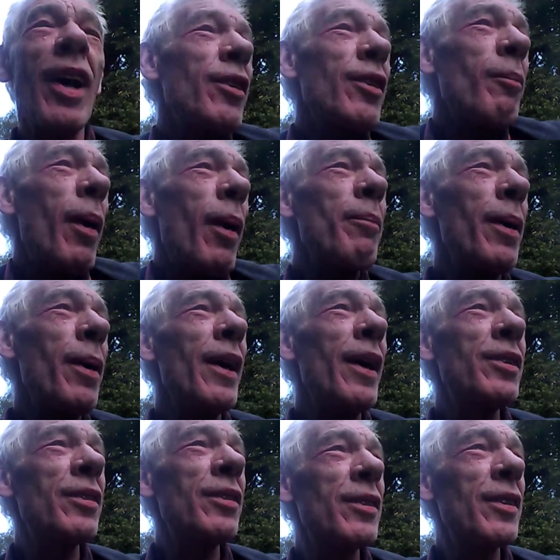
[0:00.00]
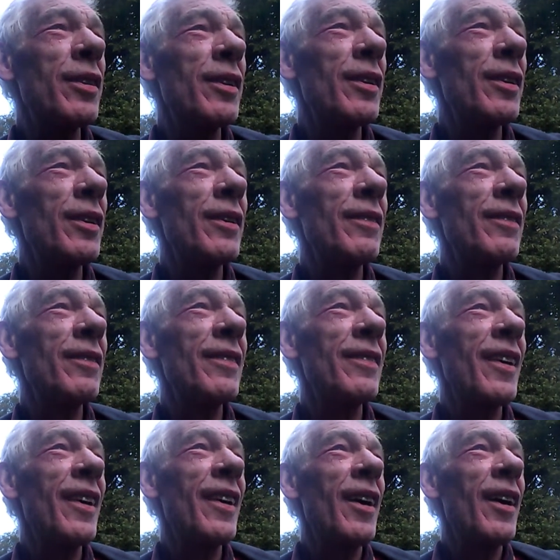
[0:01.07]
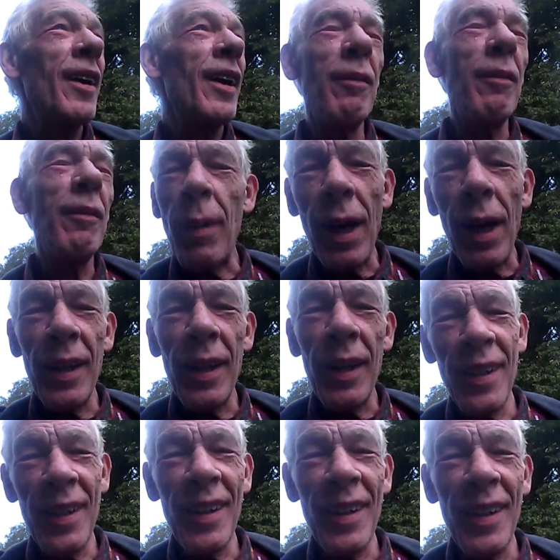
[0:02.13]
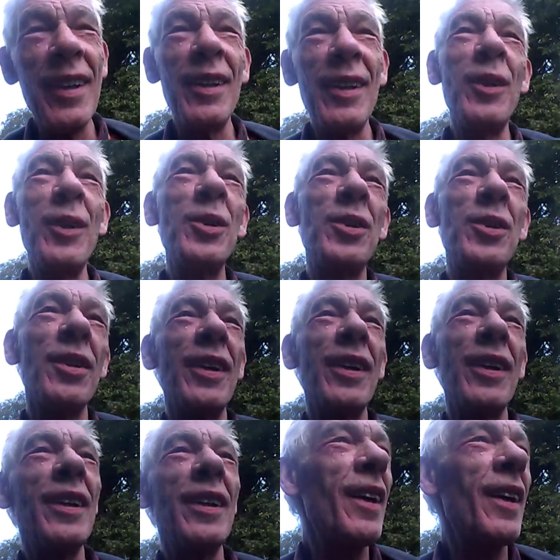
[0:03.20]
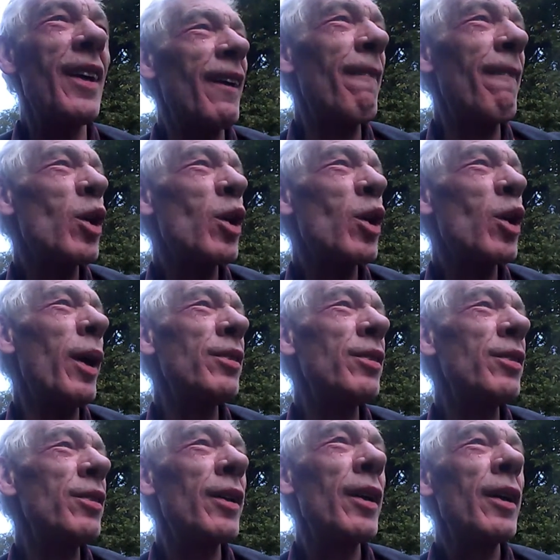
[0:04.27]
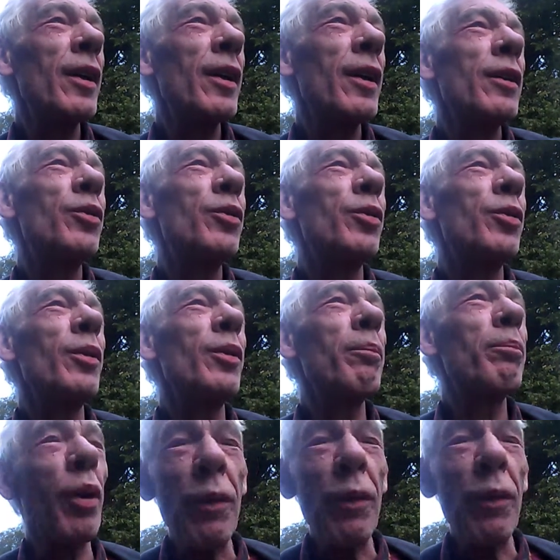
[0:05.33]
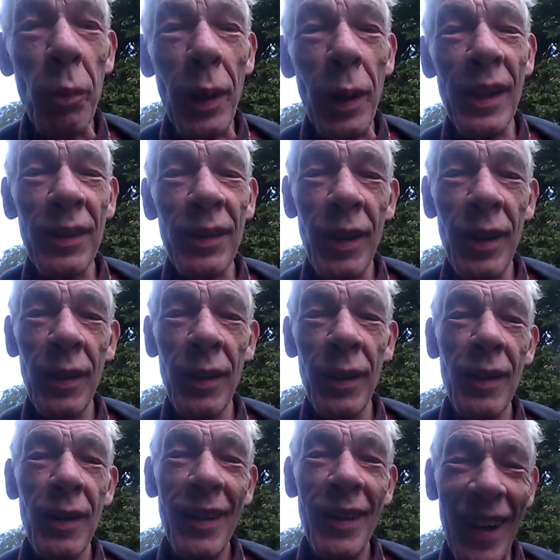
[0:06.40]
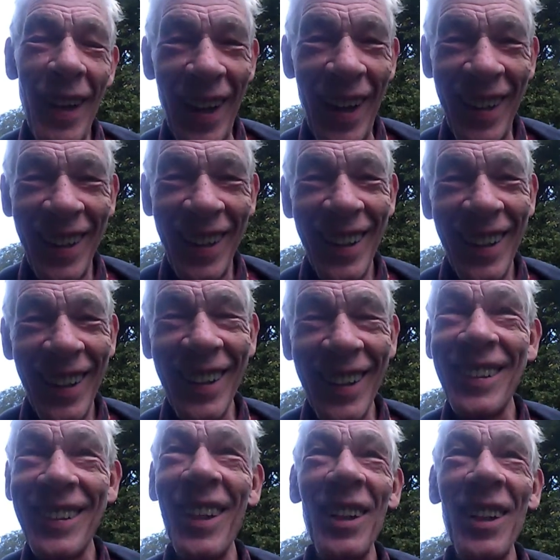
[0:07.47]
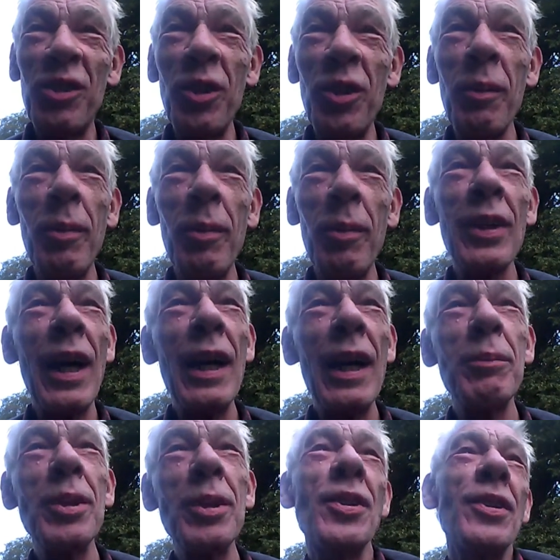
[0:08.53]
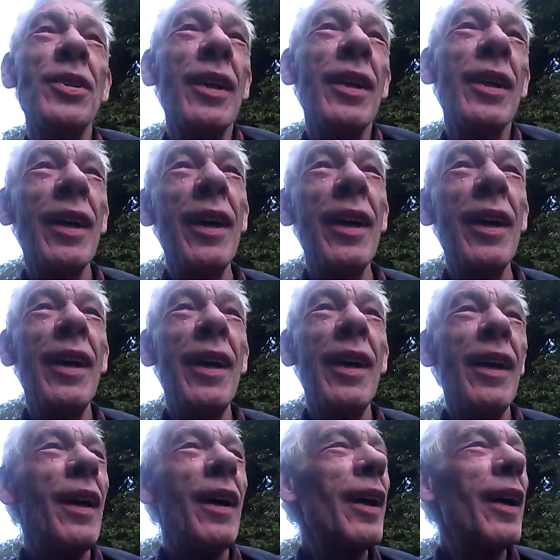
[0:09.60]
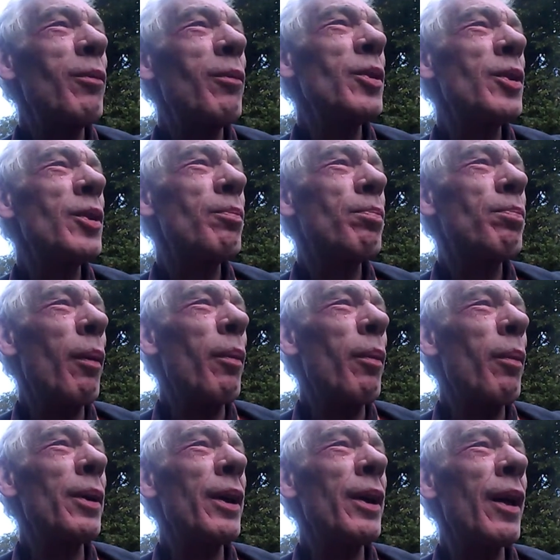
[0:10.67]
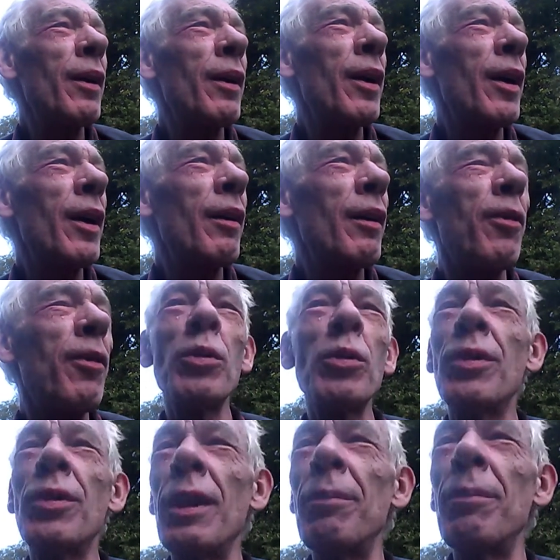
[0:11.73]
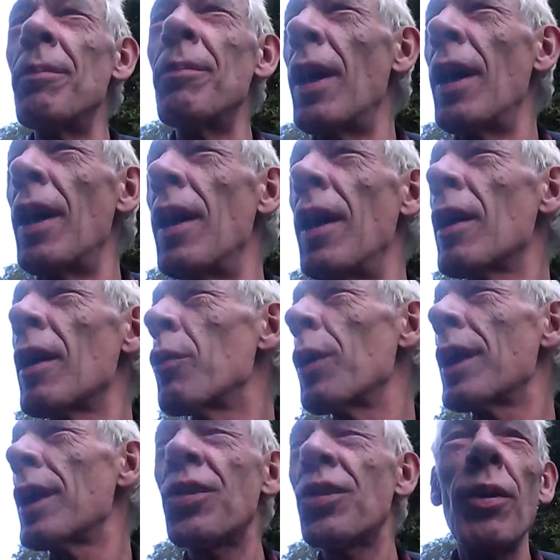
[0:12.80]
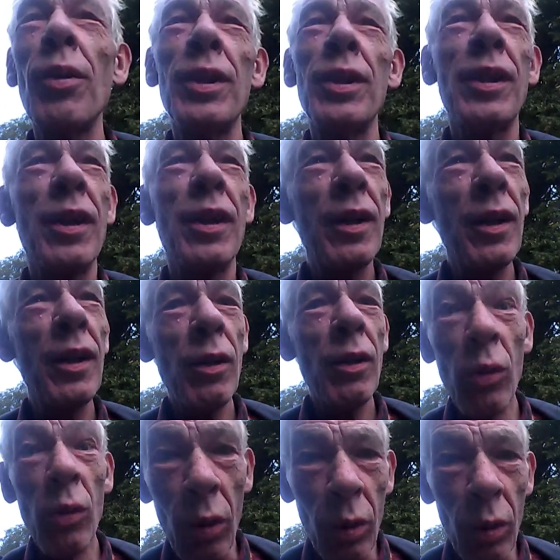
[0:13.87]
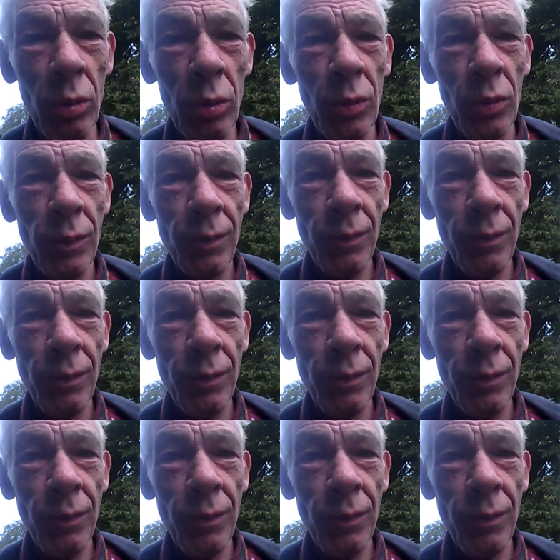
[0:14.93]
I've done my best in my illusory quest to improve humanity and tell the truth about cannabis. It was probably a false dream, a quixotic goal.